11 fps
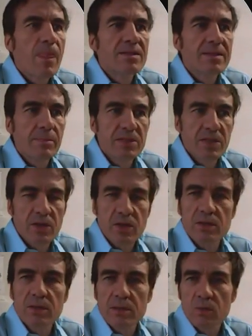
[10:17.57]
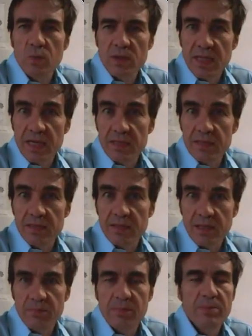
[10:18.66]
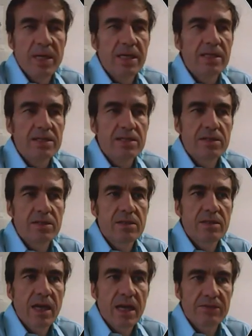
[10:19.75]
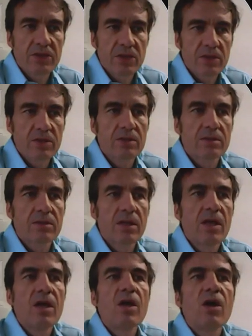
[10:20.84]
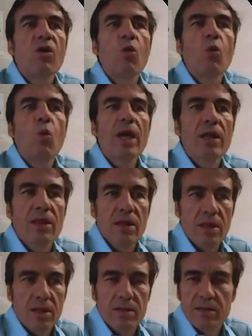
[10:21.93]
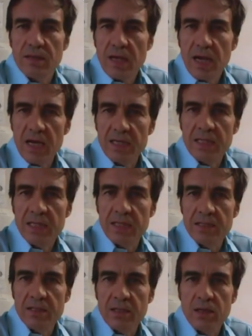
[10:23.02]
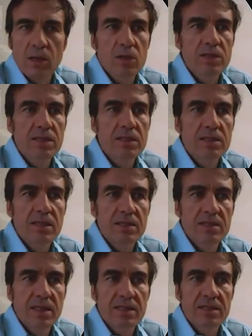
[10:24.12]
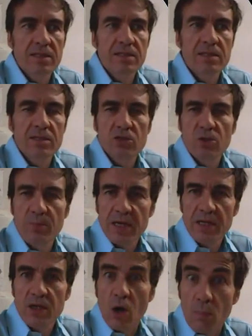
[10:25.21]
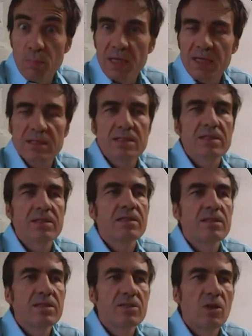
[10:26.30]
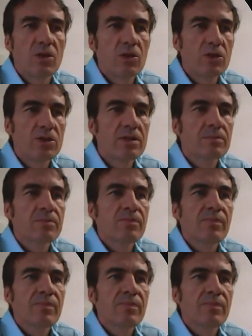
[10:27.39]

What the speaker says: Semicircle, we said, can be made easier. Half circle. With, adding in clauses in a sentence to make it complex is not good.